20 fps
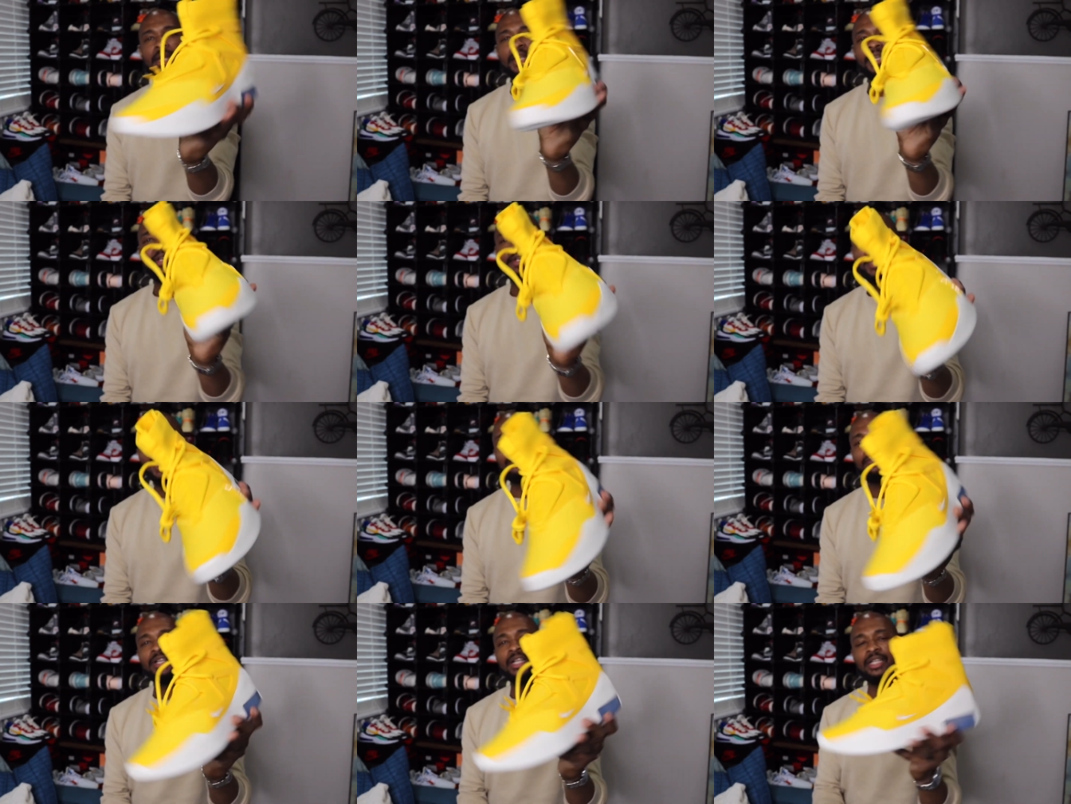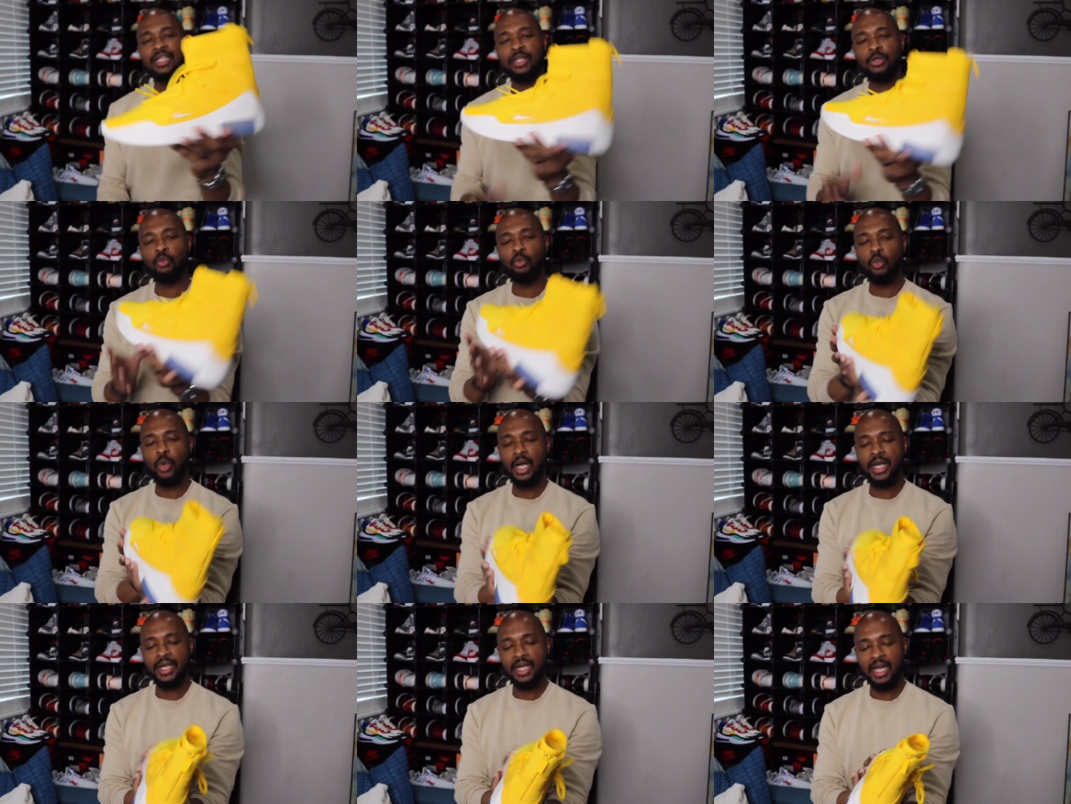Definitely
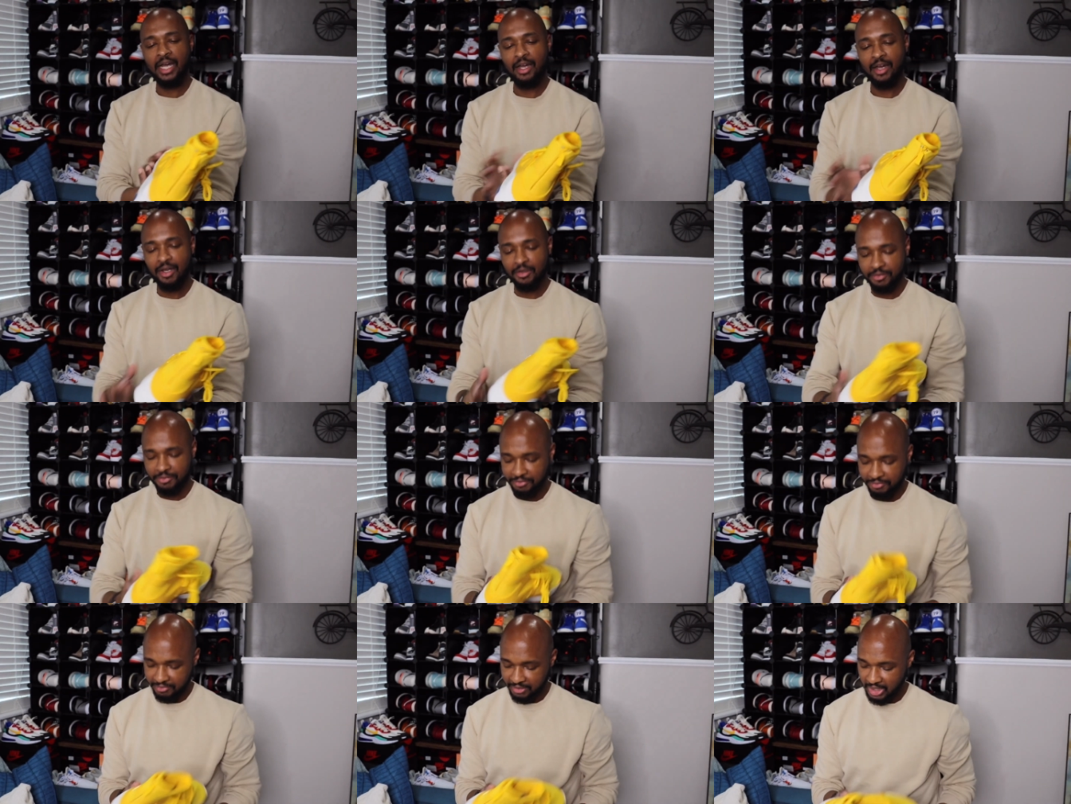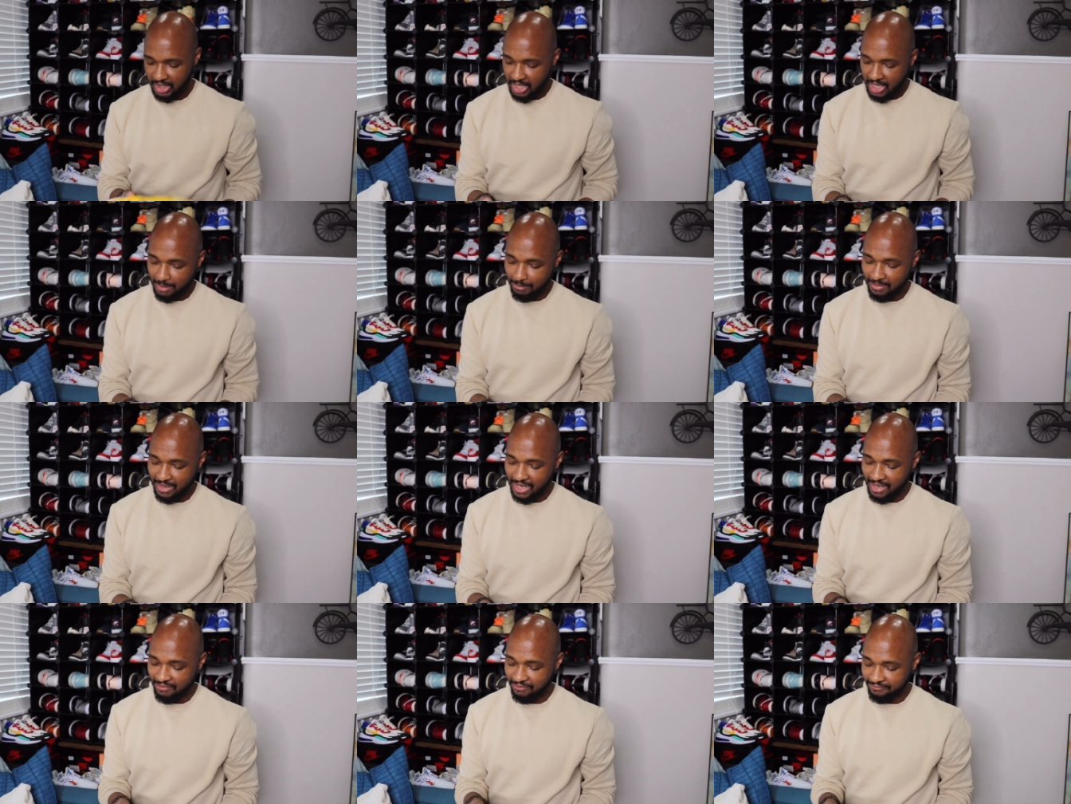one of
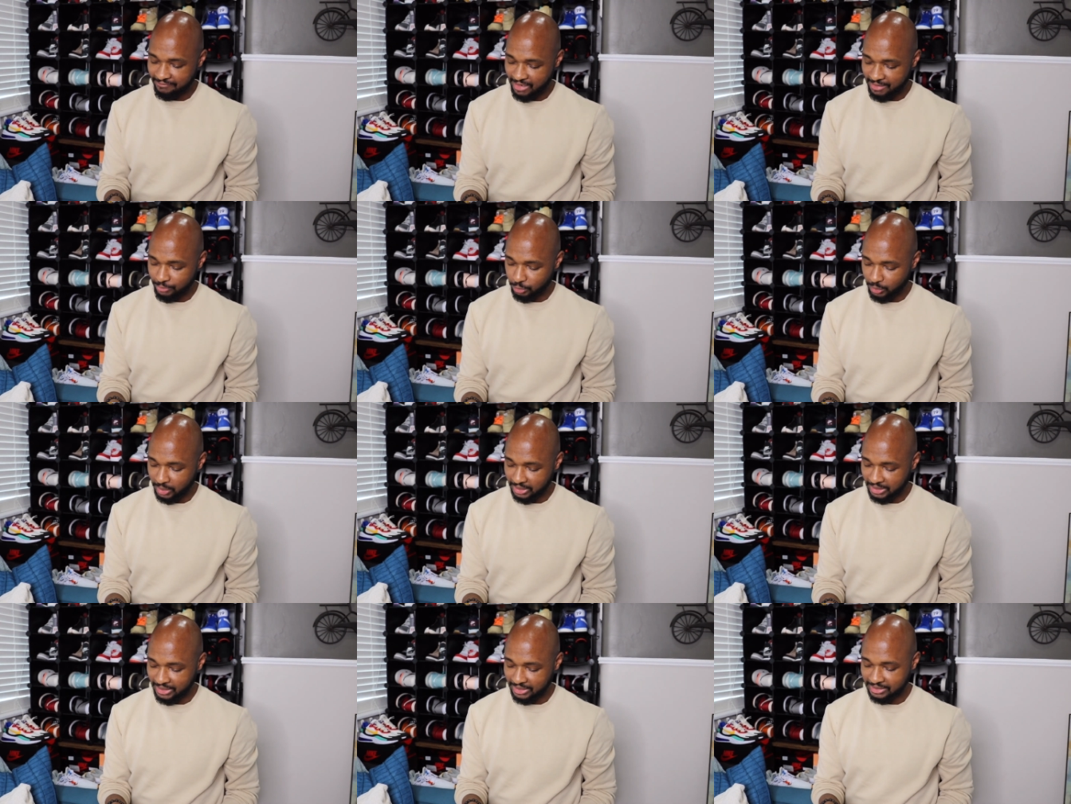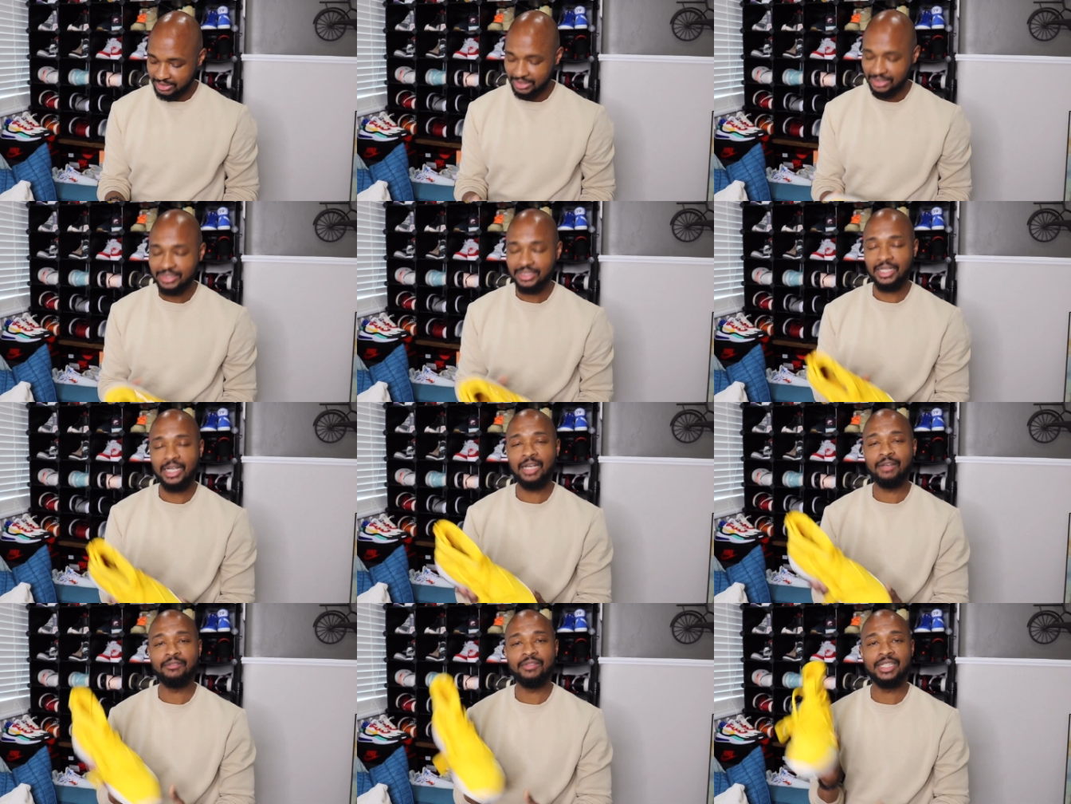my favorite releases
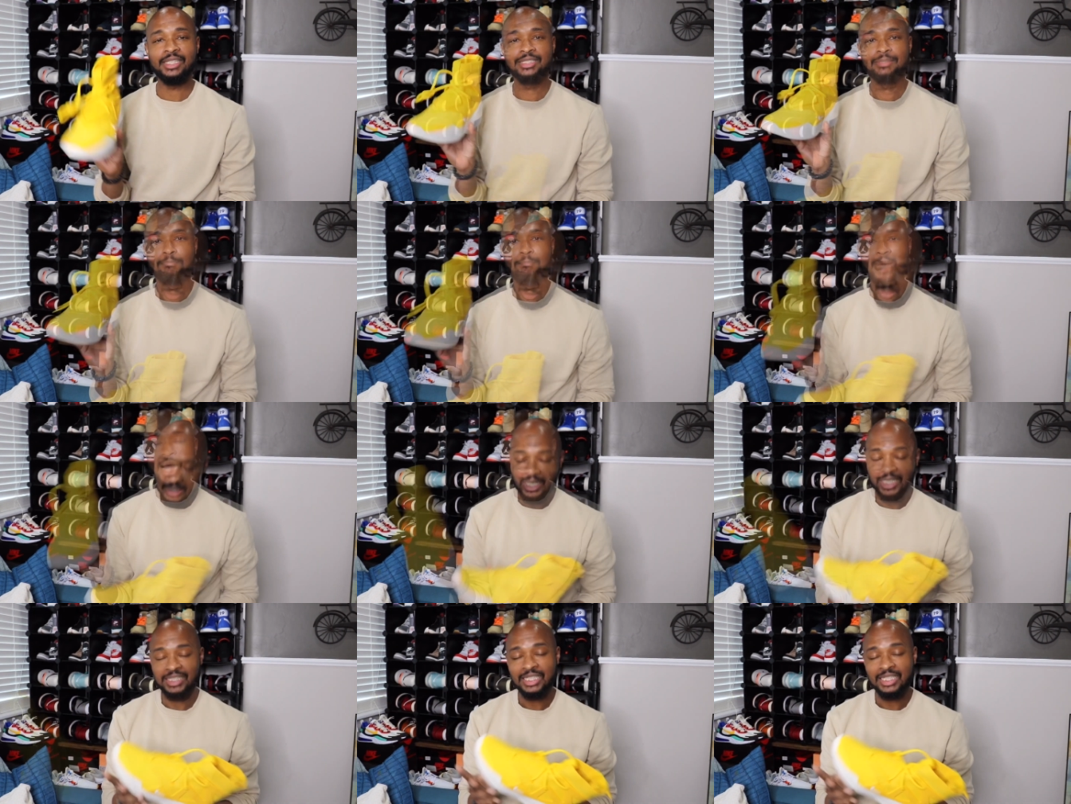of this model.